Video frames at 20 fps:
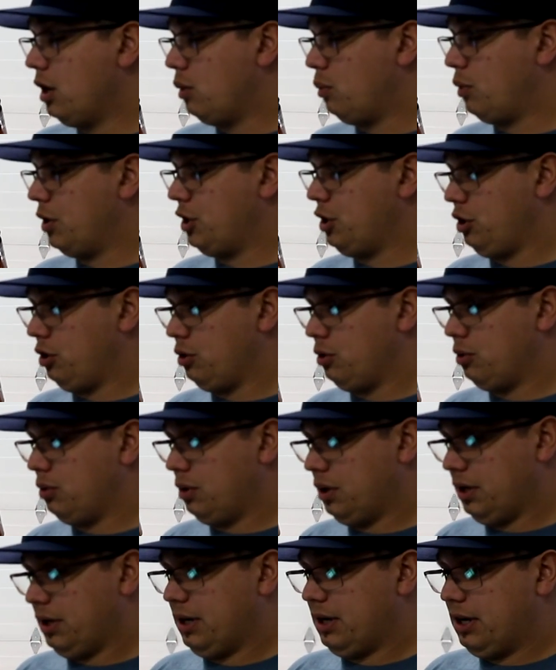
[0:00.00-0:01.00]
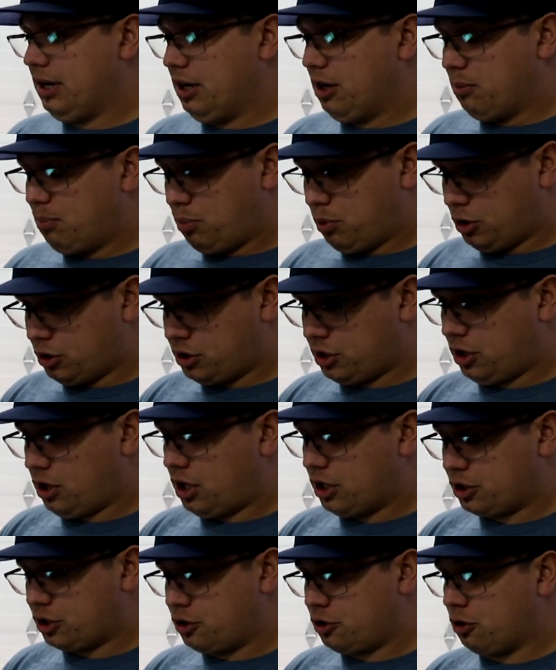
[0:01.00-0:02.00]
when you push the
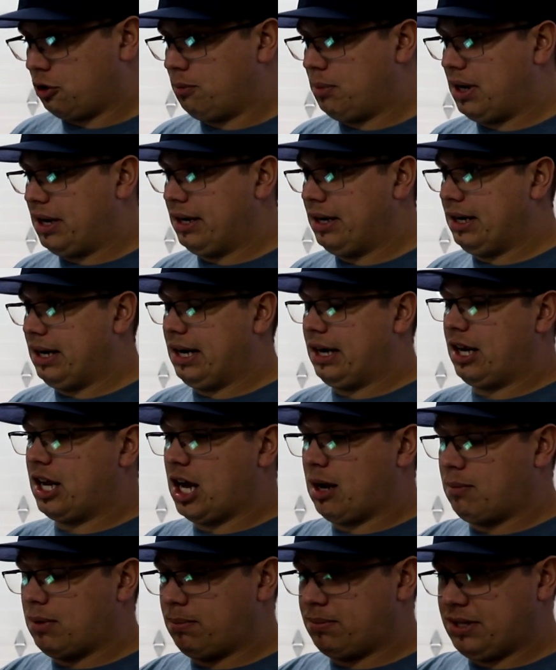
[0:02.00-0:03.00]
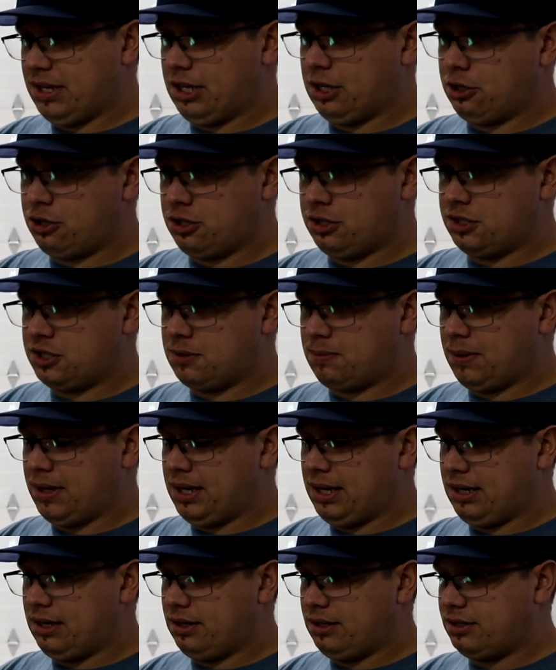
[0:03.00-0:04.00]
launch control button and come up to engine
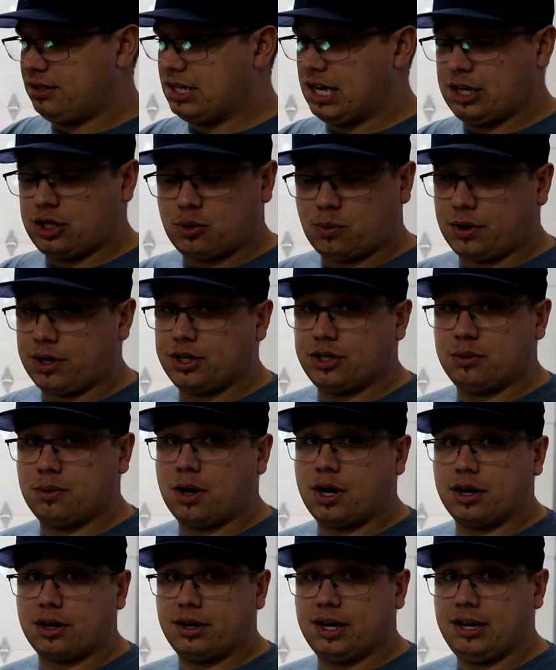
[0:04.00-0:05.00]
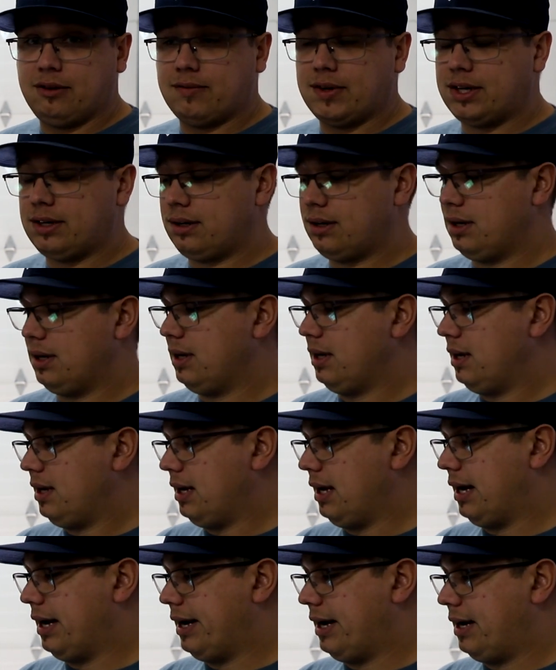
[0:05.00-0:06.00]
speed, say 2200 even,
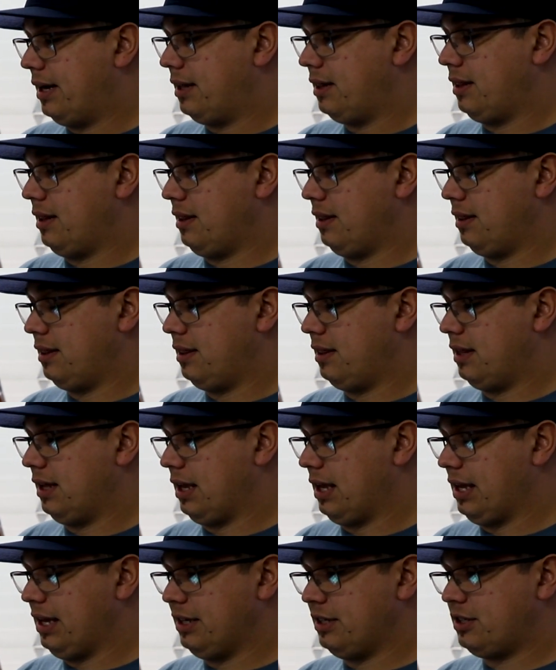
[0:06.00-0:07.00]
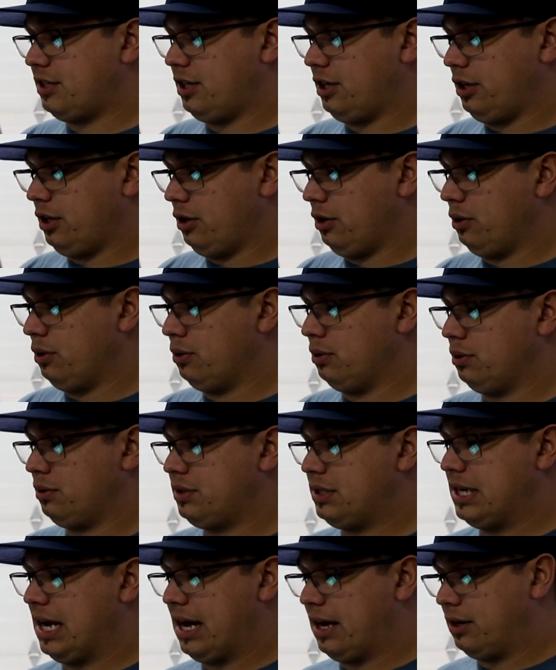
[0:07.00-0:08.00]
uh, the
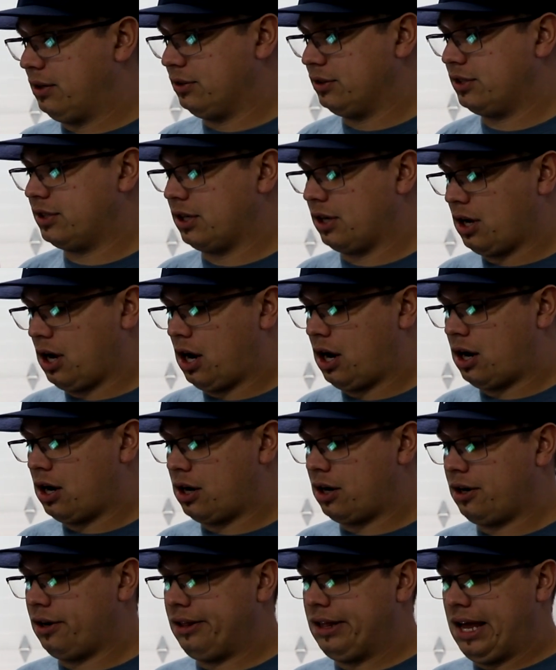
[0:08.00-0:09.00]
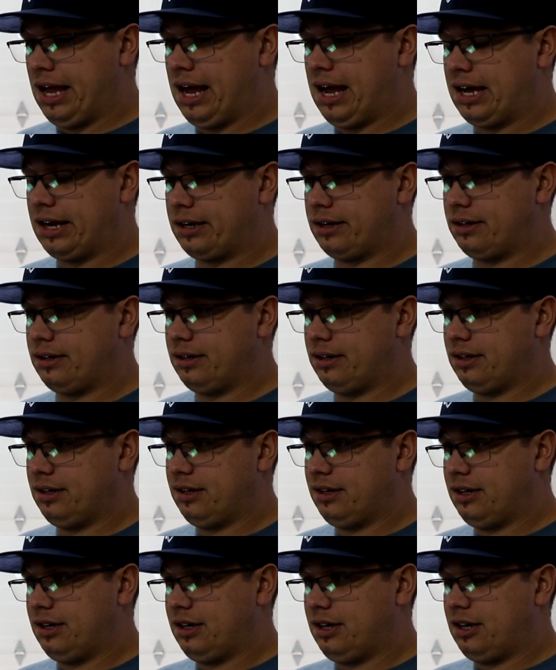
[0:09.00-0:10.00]
ECU tells the car that
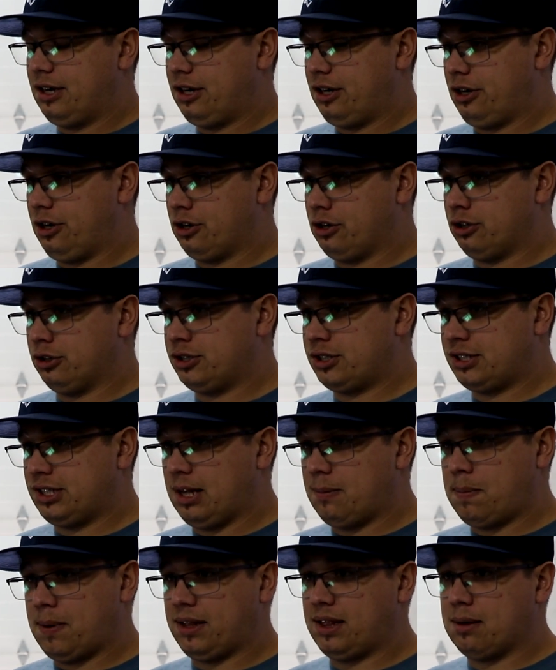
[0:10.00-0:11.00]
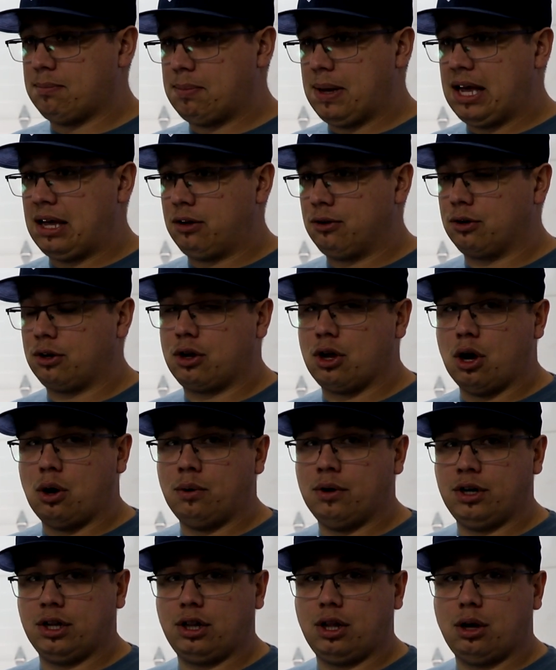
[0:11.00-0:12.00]
you're slipping the belt,
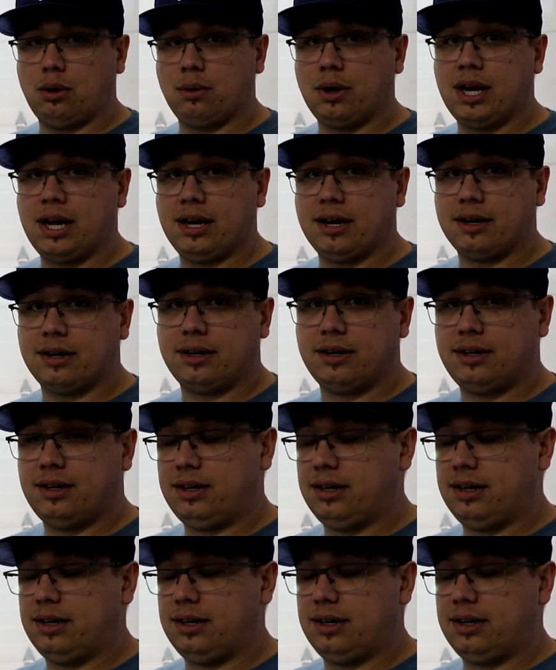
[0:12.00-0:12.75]
go into low gear.